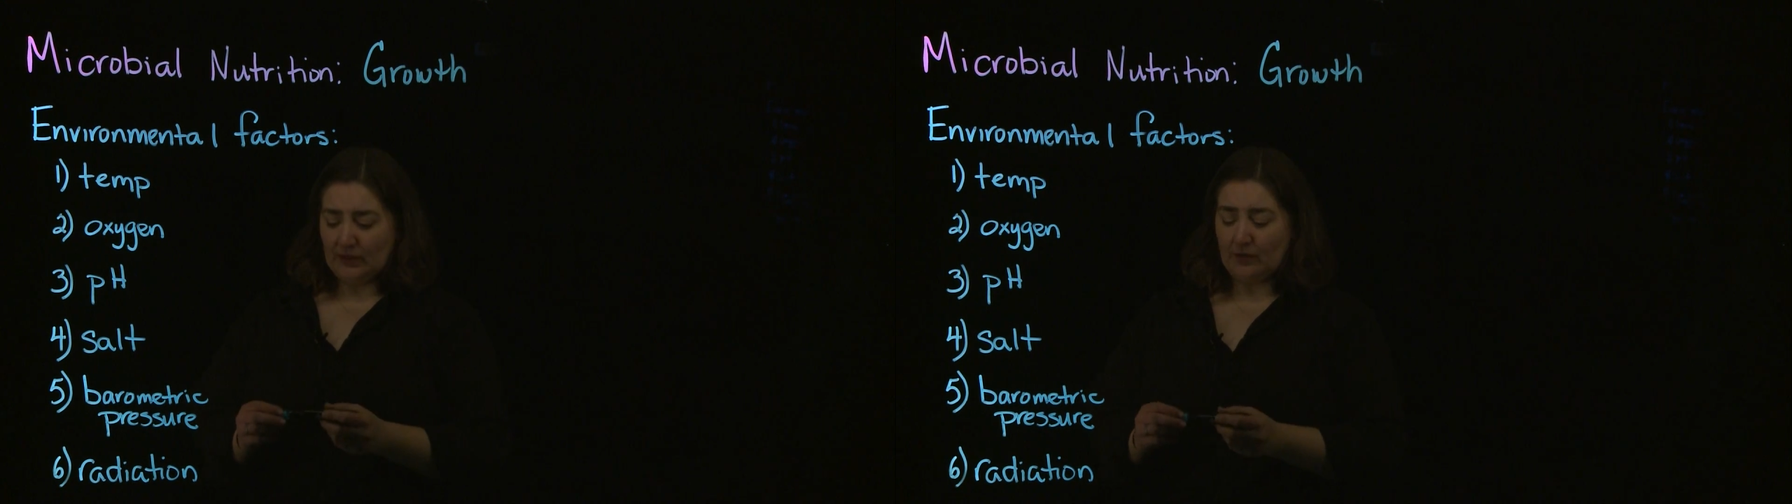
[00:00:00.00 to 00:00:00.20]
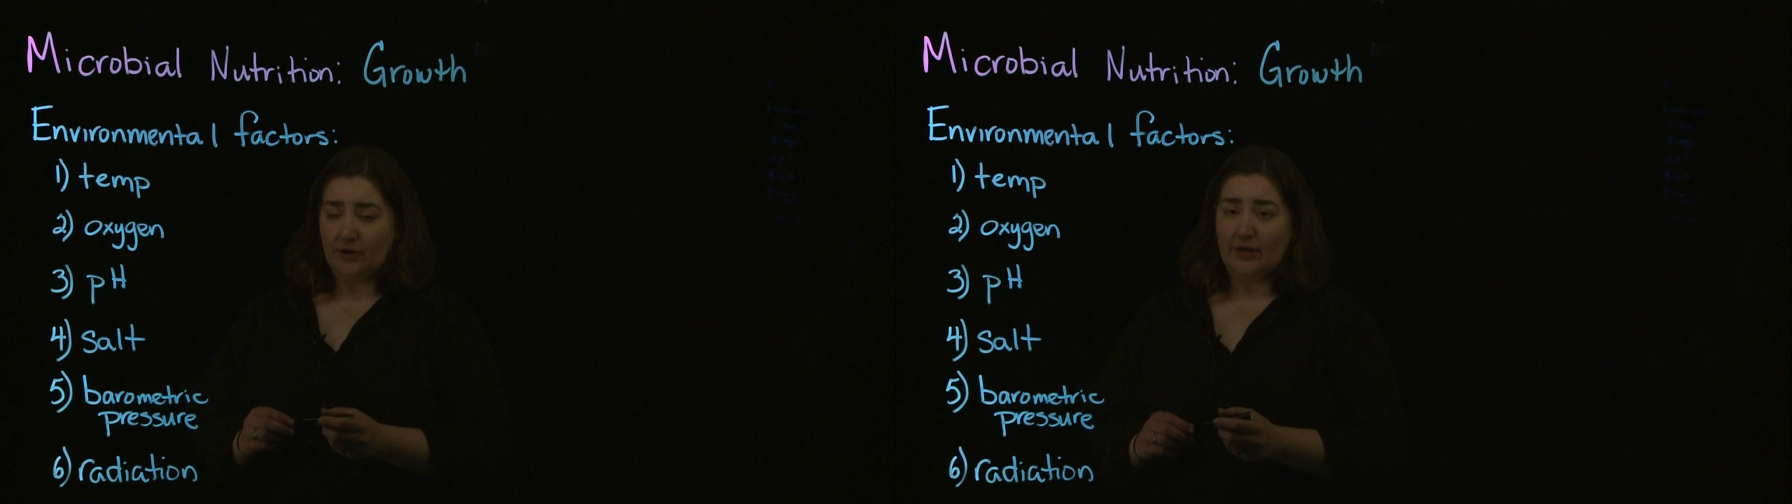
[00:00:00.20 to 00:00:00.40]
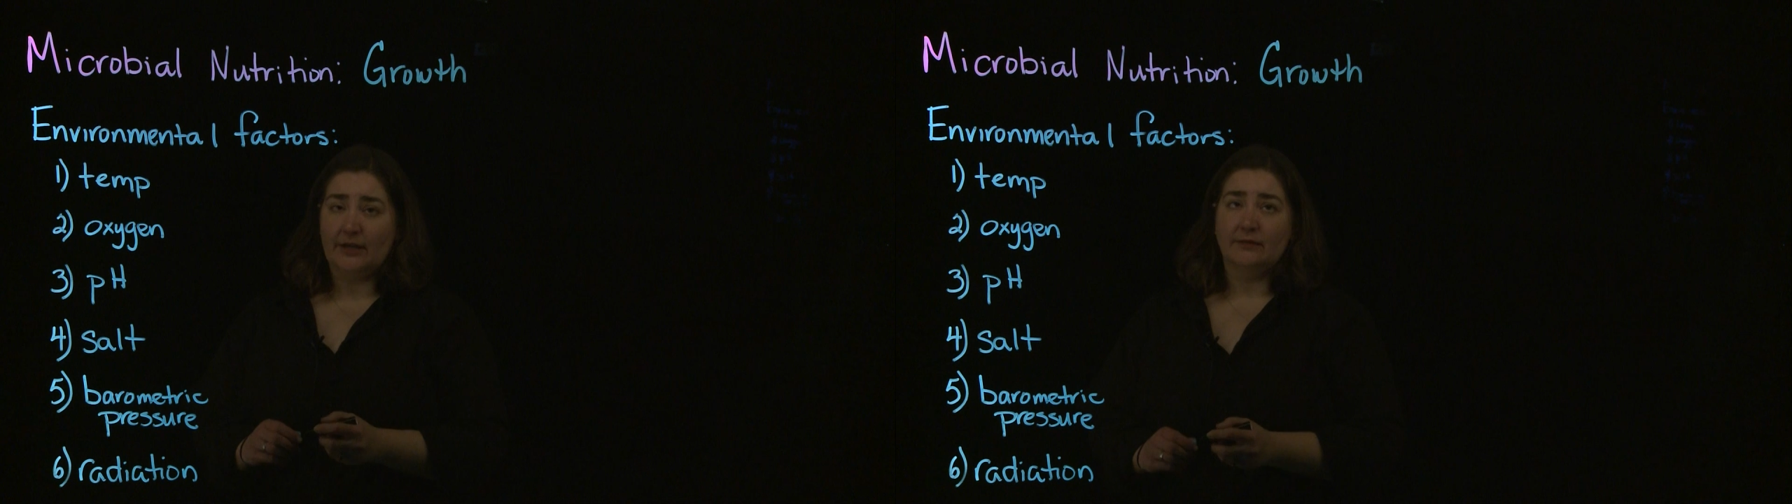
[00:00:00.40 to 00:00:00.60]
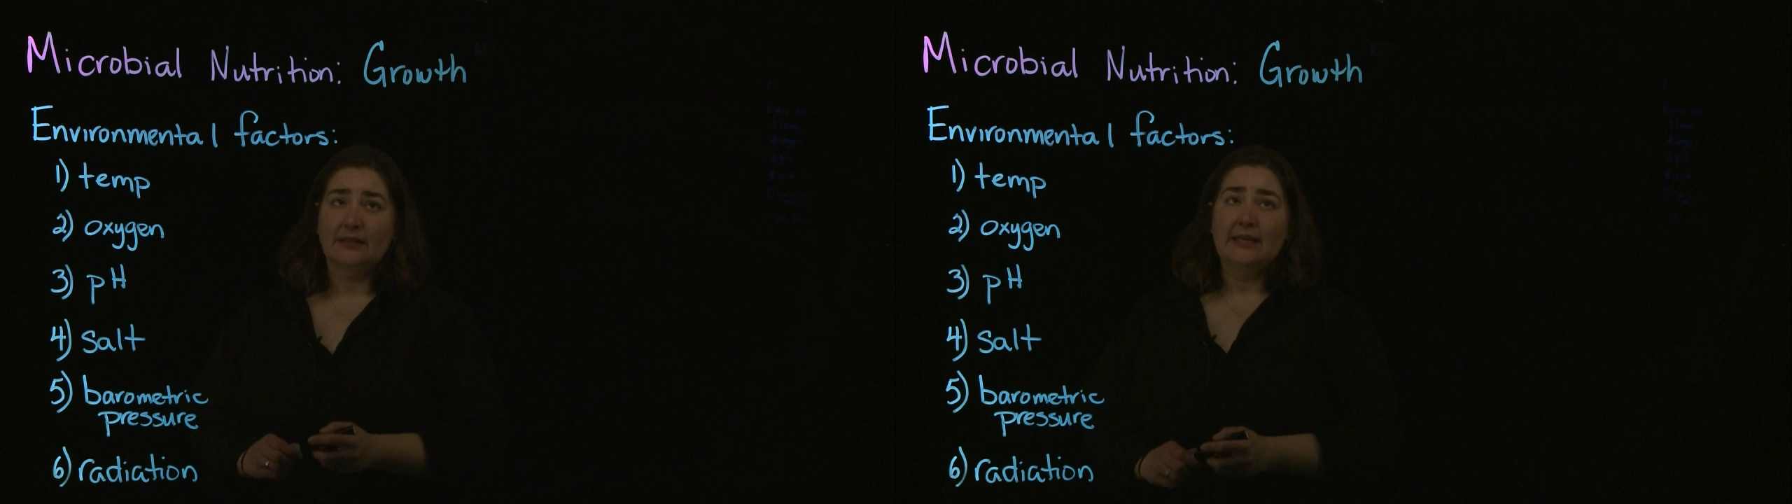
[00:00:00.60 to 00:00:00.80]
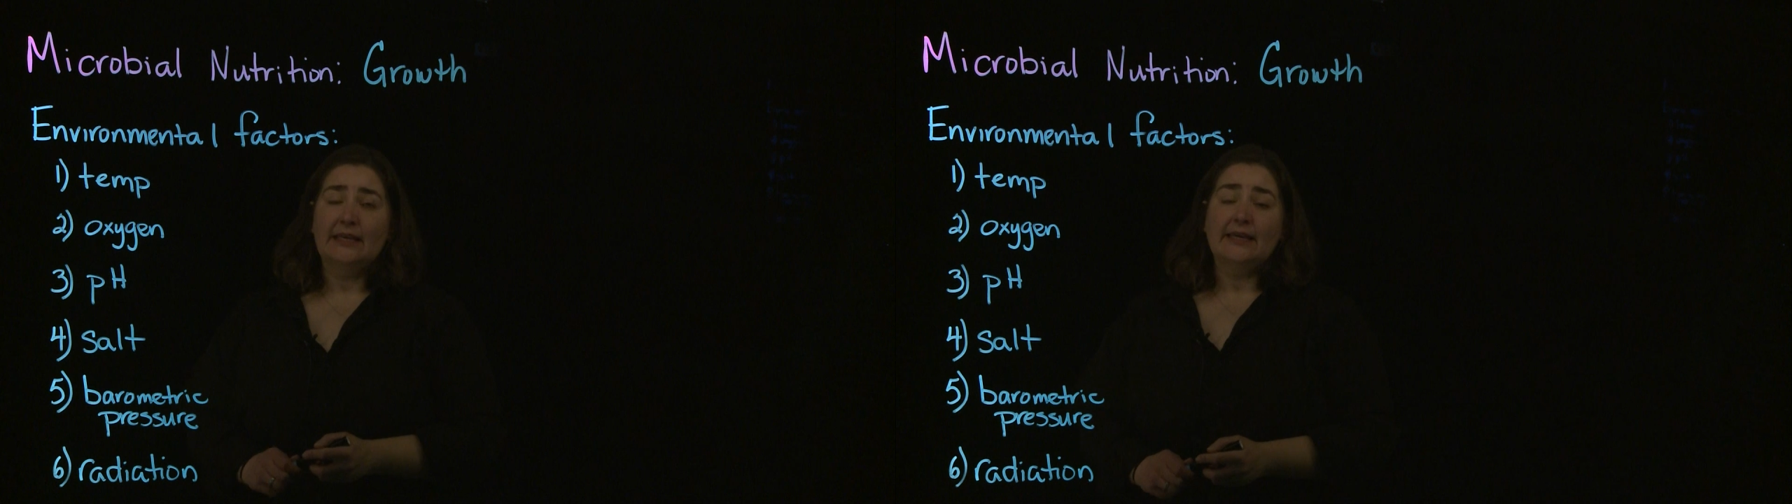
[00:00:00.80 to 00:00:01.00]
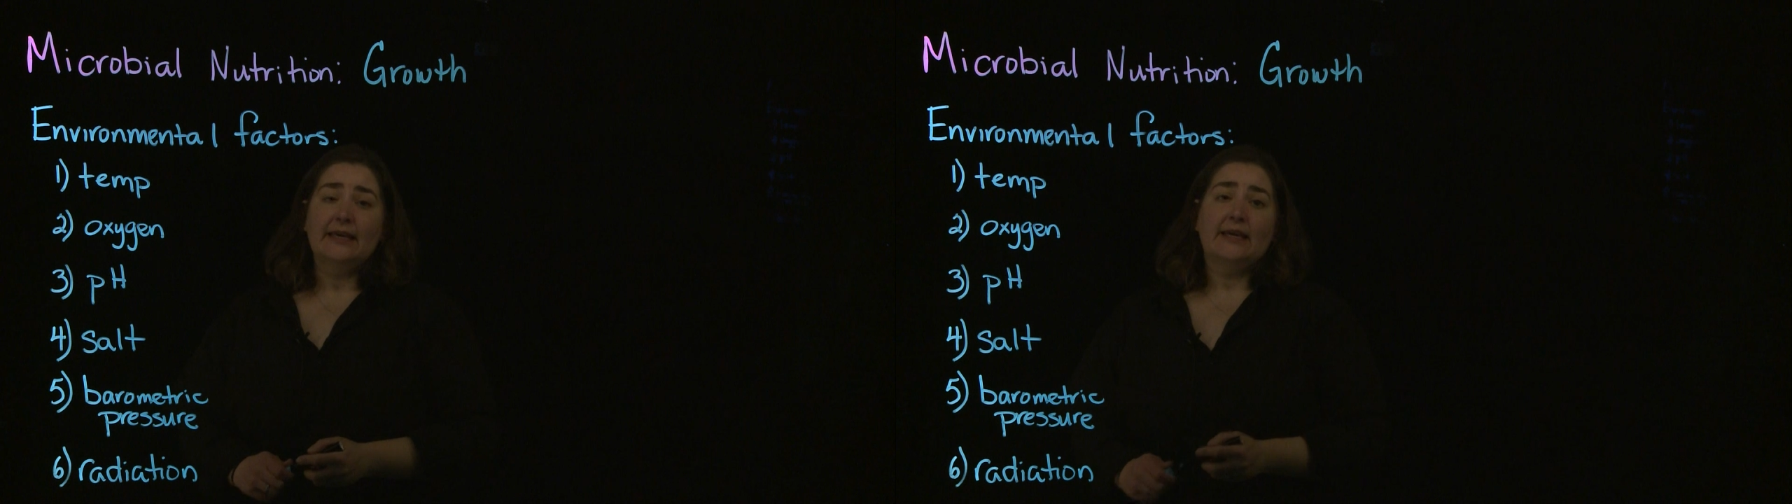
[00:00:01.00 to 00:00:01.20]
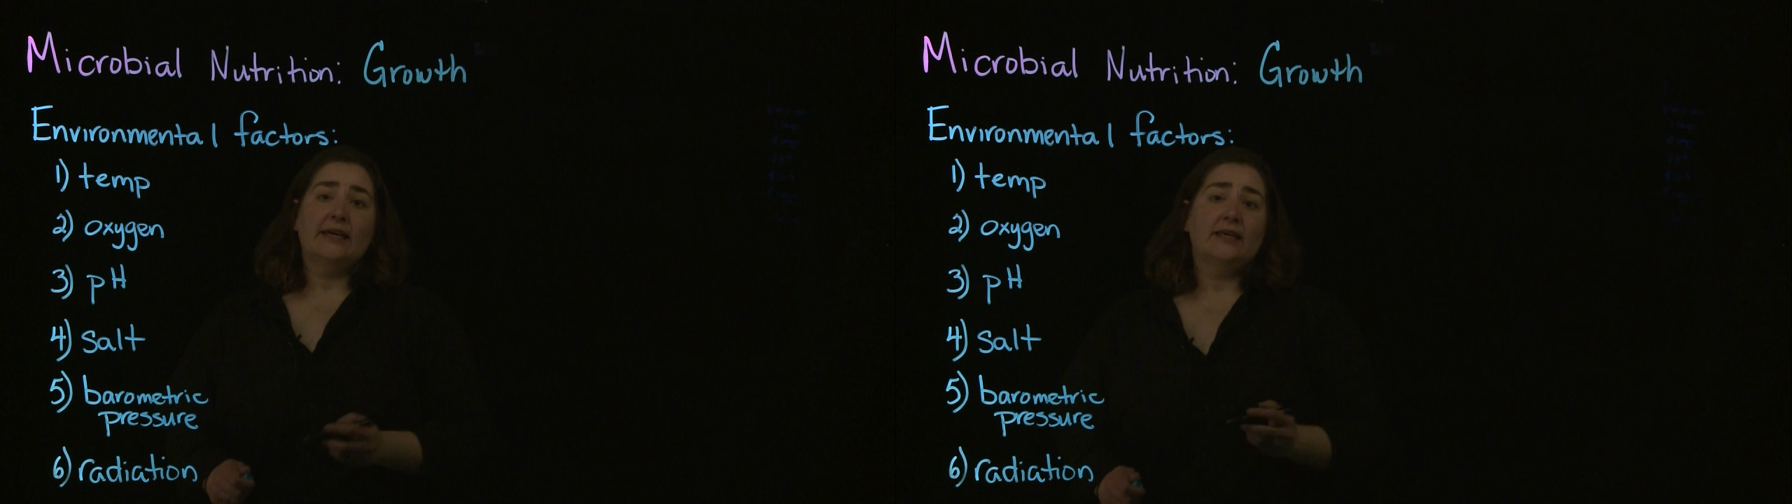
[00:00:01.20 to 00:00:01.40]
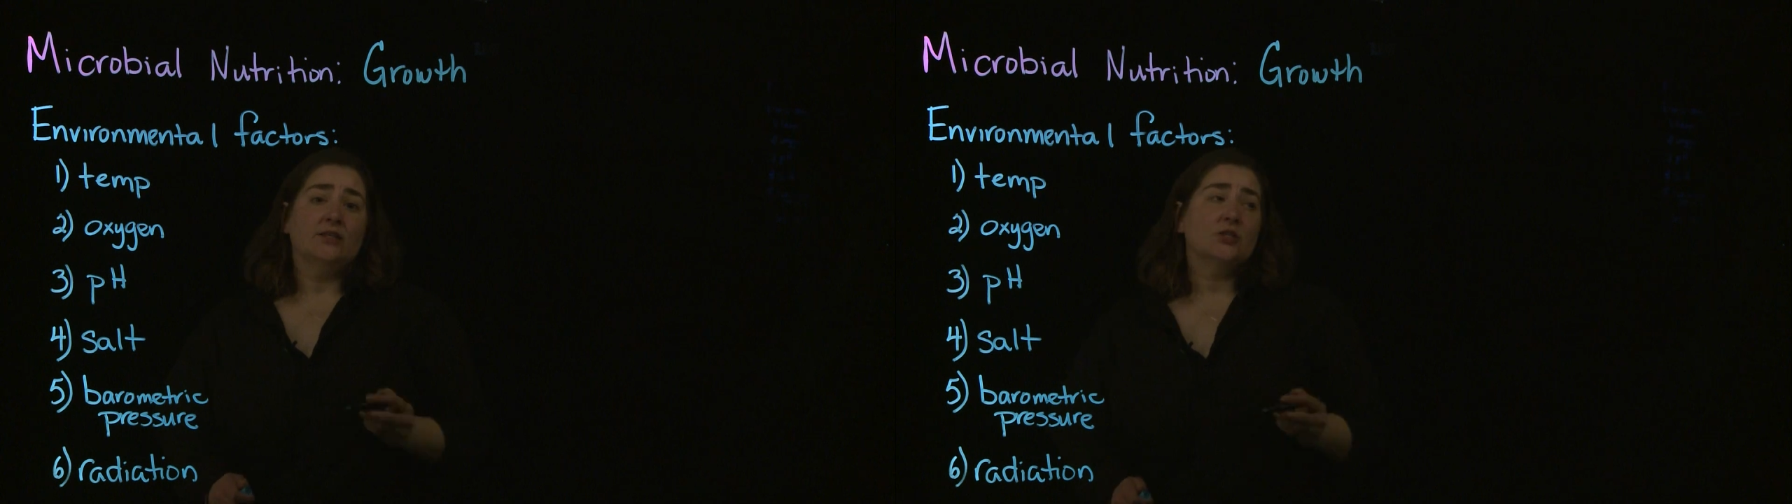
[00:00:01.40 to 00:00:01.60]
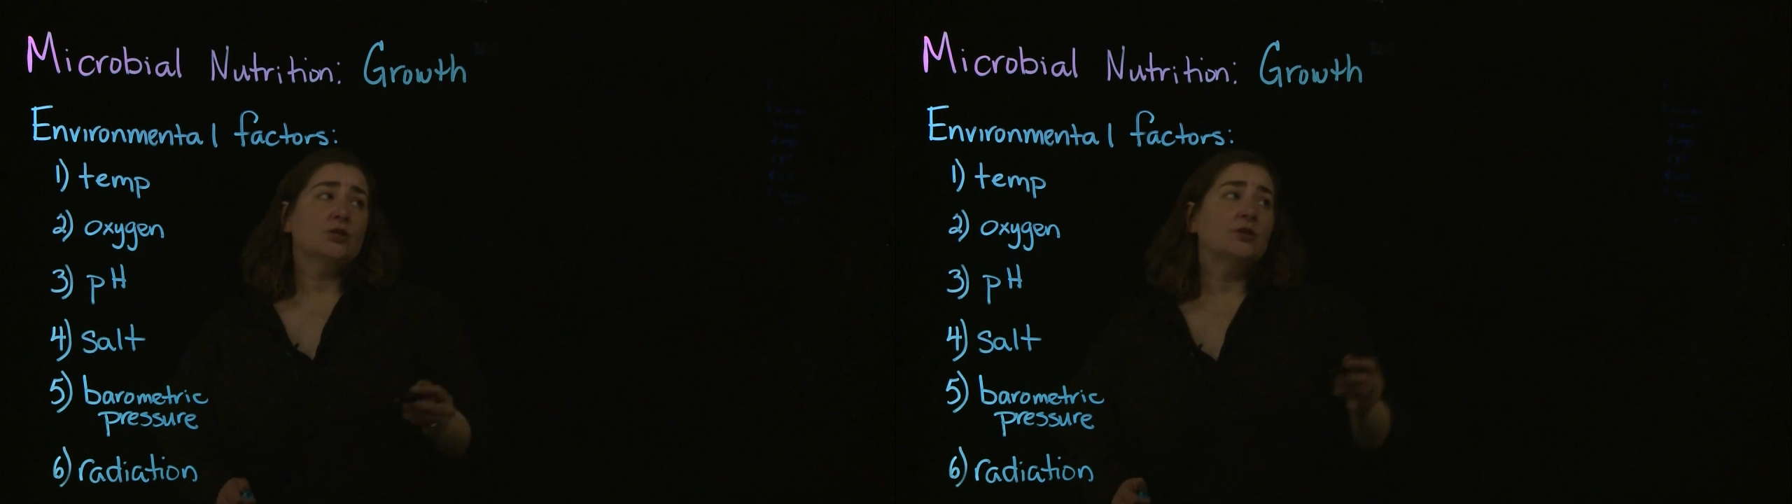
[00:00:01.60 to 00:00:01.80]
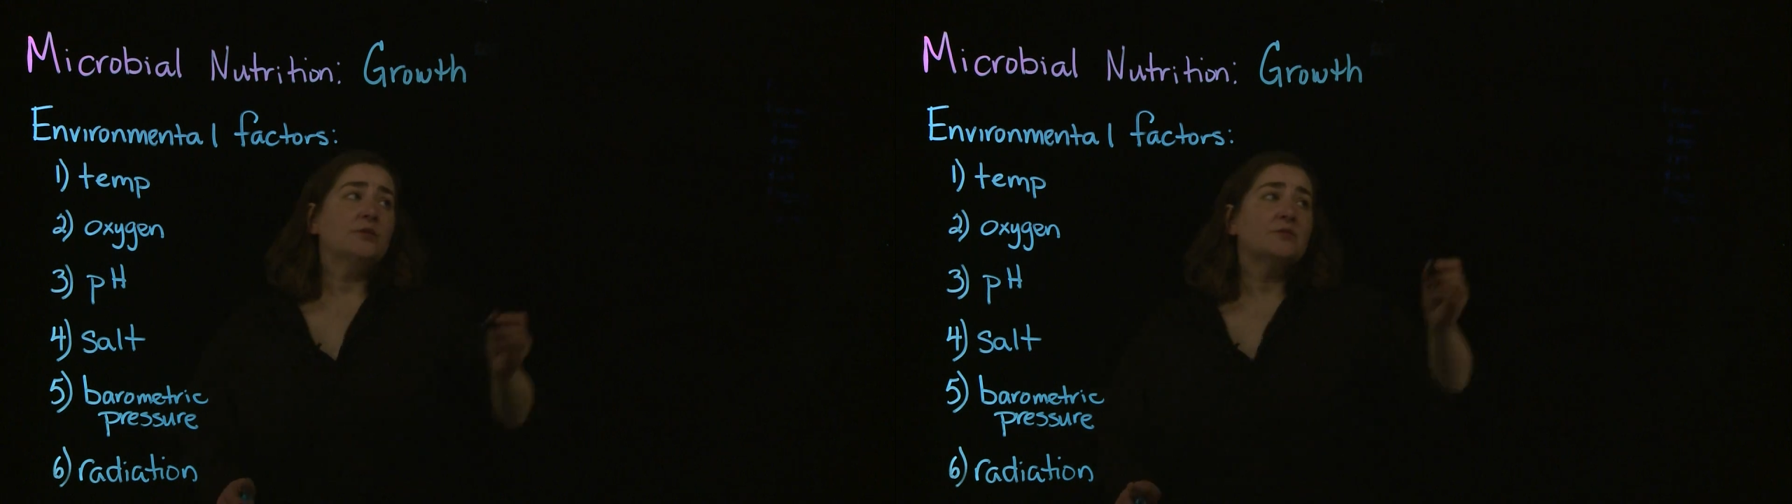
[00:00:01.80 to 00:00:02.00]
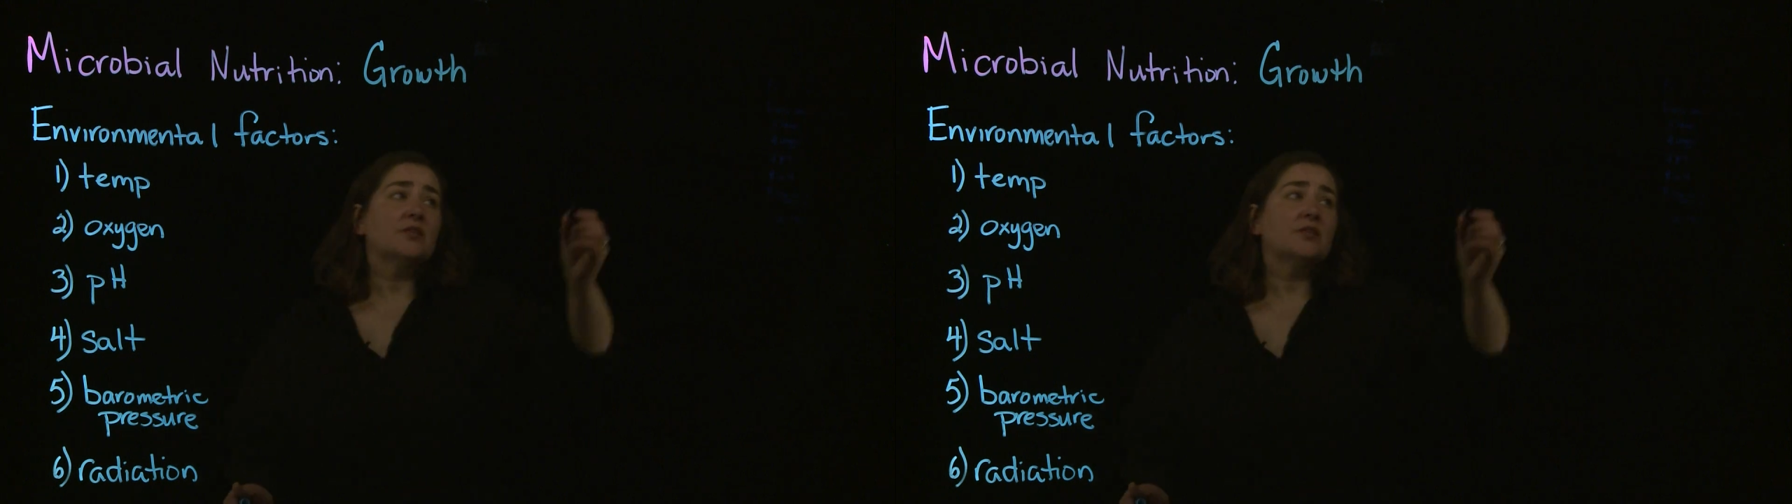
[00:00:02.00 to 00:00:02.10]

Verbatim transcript: All right, and in terms